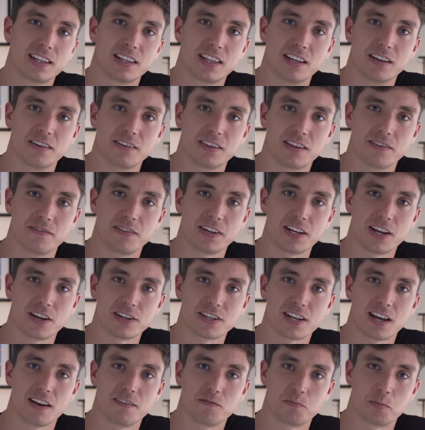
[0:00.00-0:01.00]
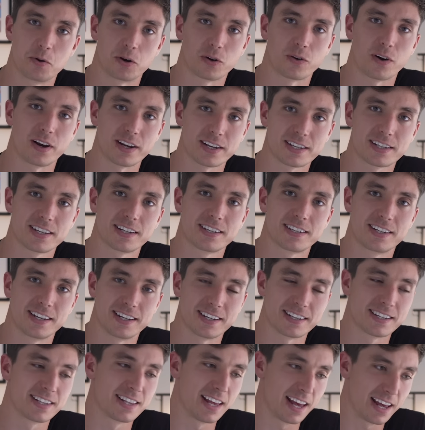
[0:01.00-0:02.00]
the, the videos have progressed
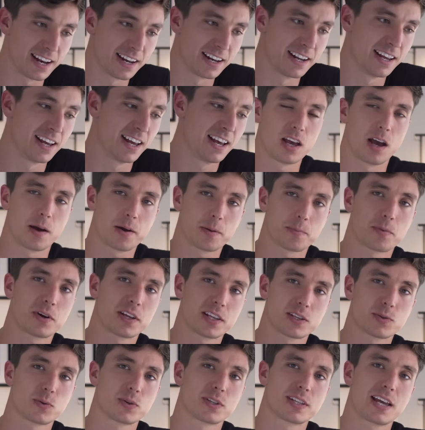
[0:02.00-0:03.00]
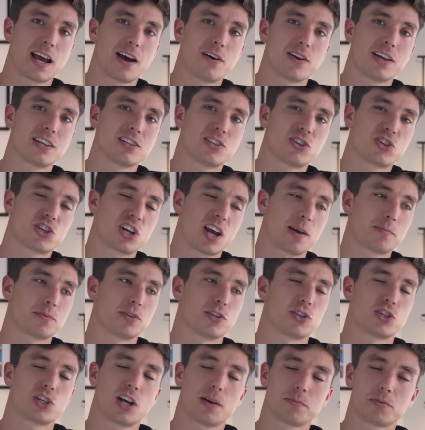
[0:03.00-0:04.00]
since then. I'm gonna break this one down into
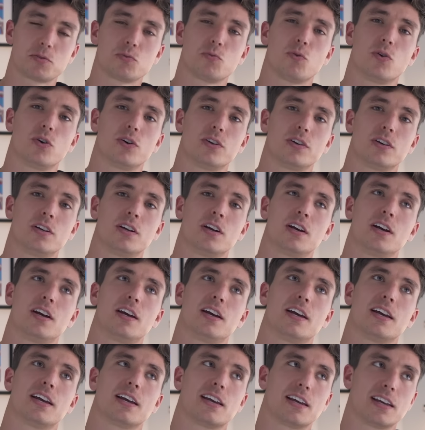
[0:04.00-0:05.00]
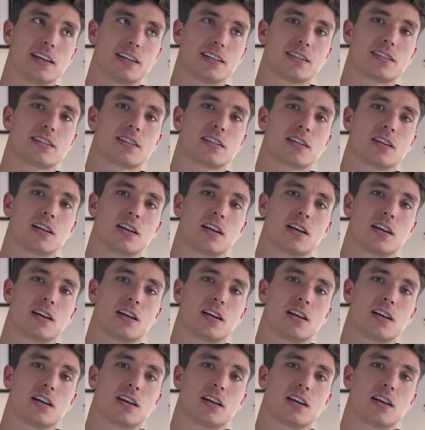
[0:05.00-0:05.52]
chapters. Chapter one is